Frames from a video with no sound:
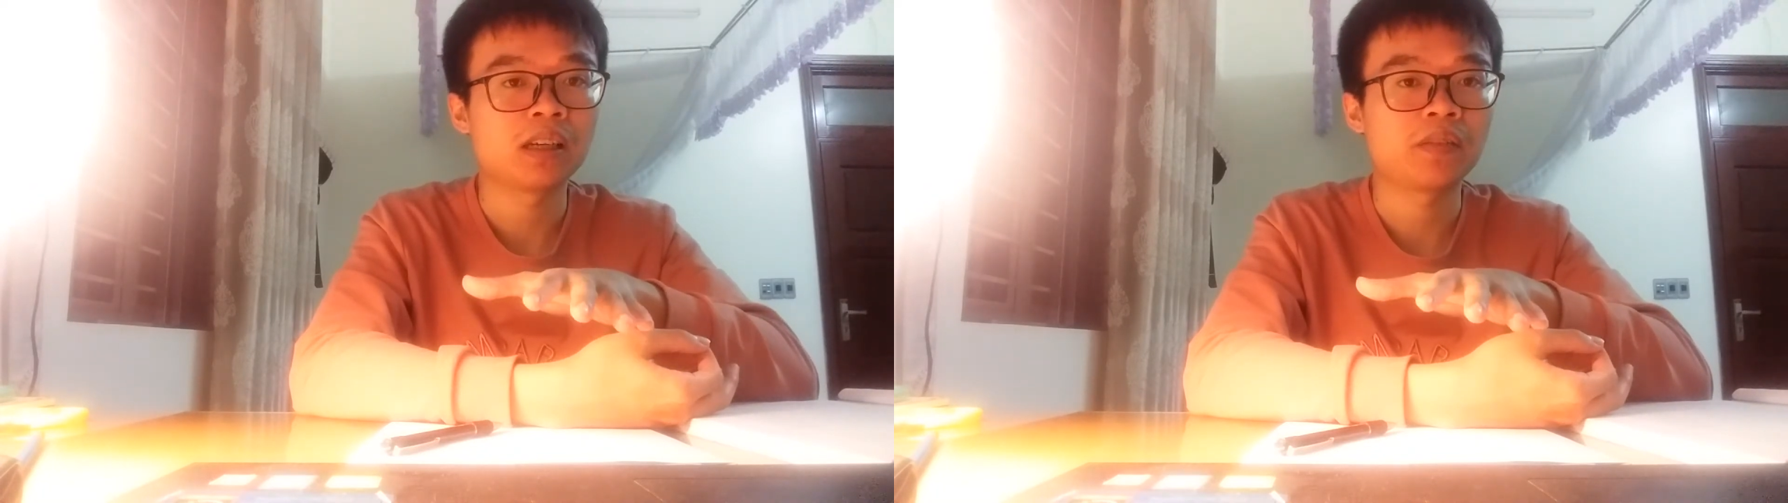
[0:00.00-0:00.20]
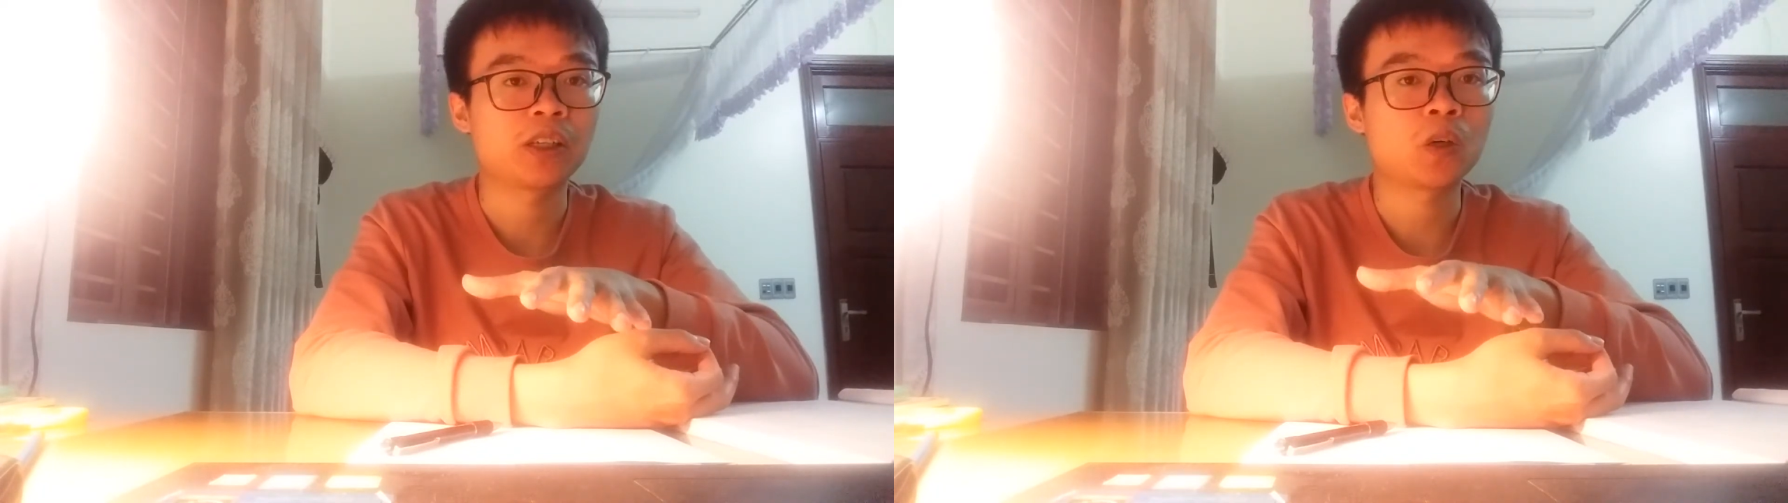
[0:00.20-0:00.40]

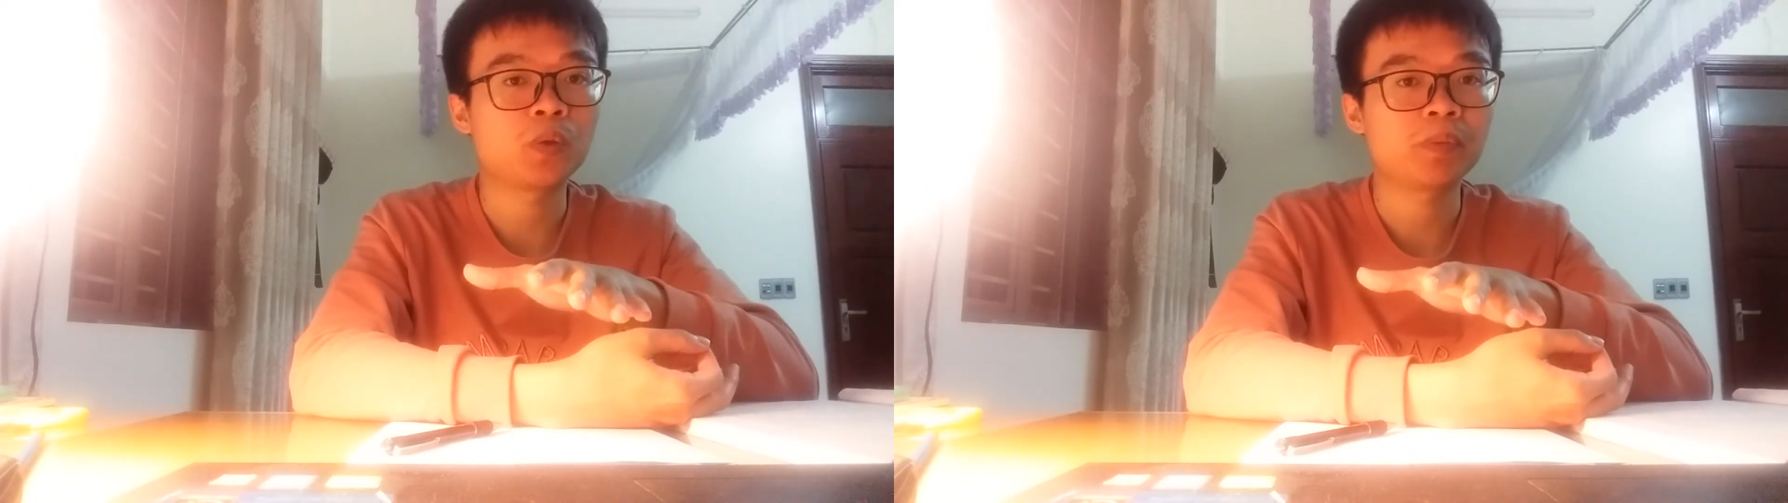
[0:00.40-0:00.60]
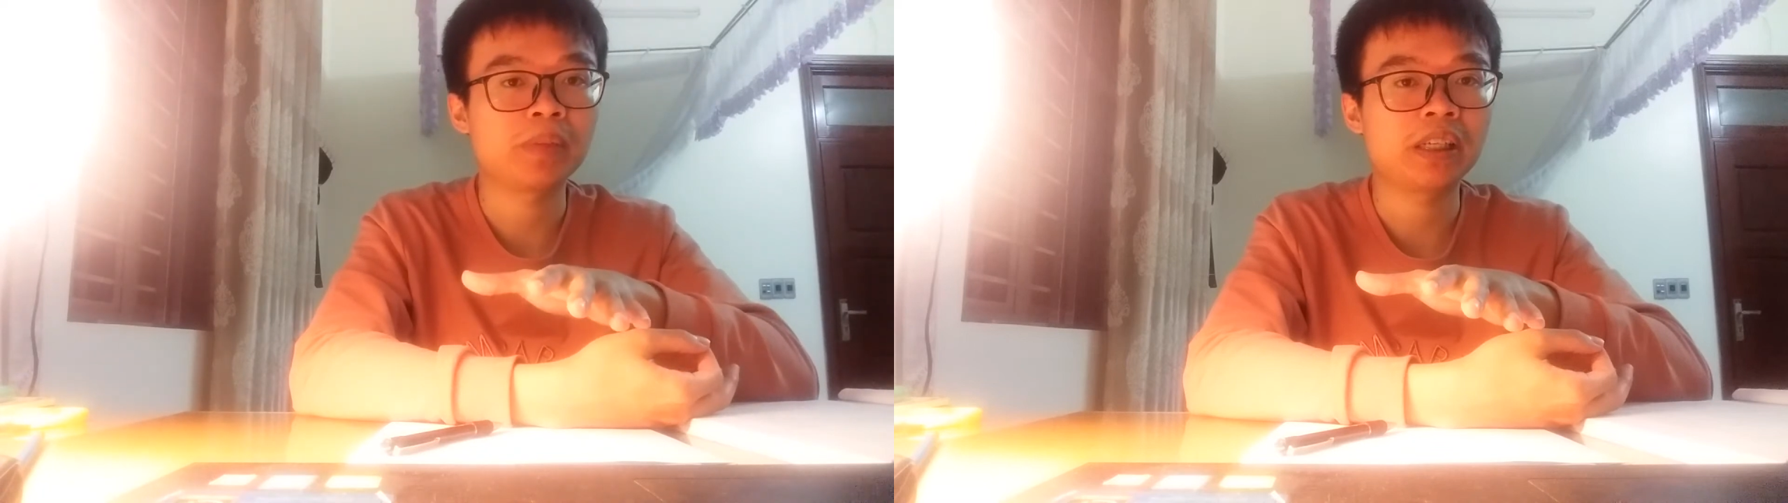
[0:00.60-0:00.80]
they
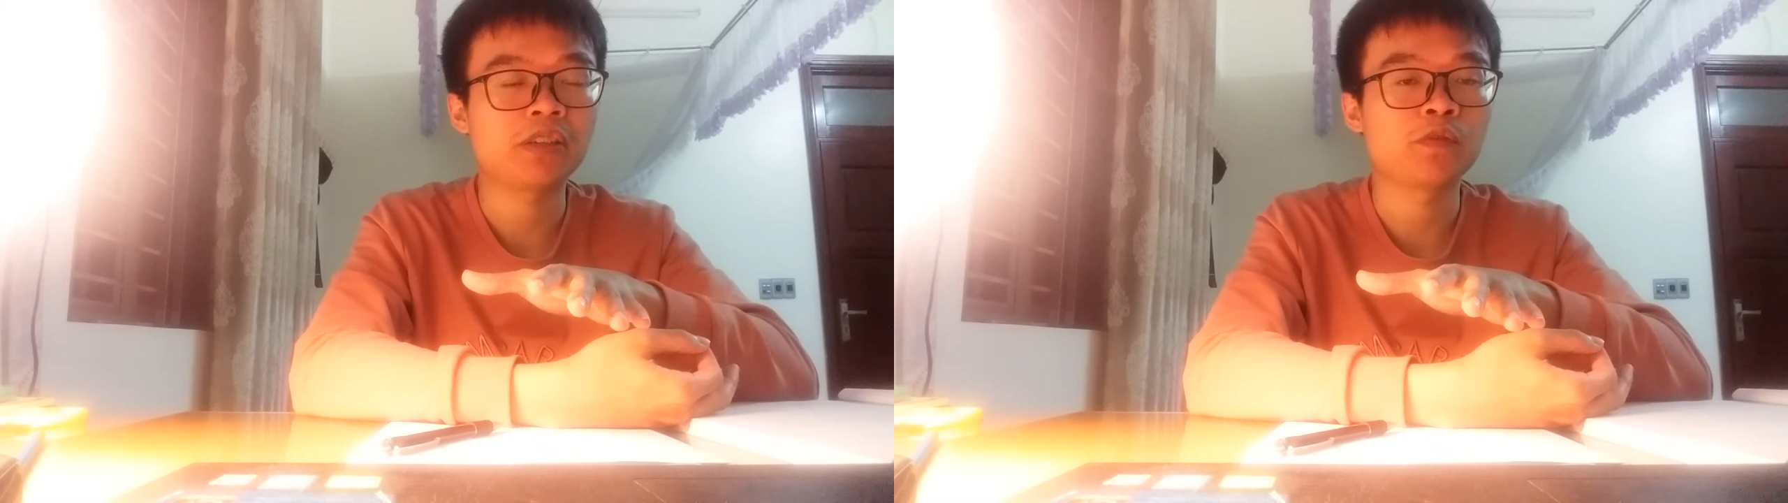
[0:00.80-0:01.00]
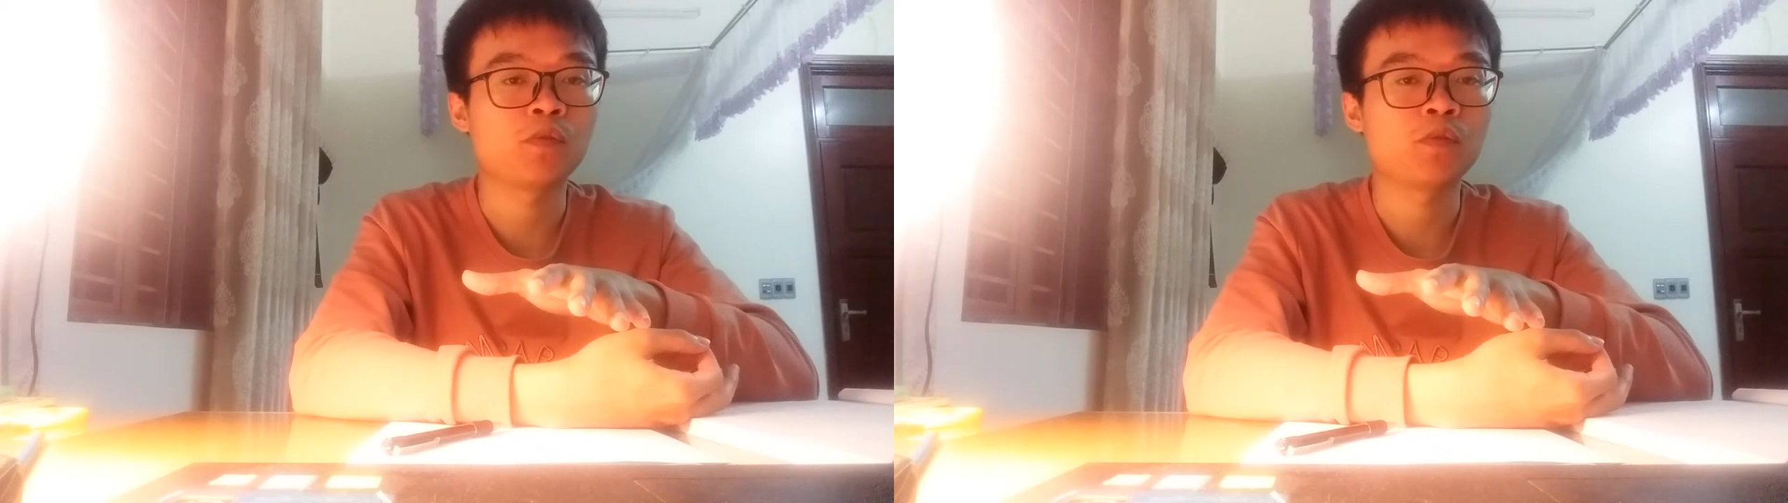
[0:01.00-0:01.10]
called me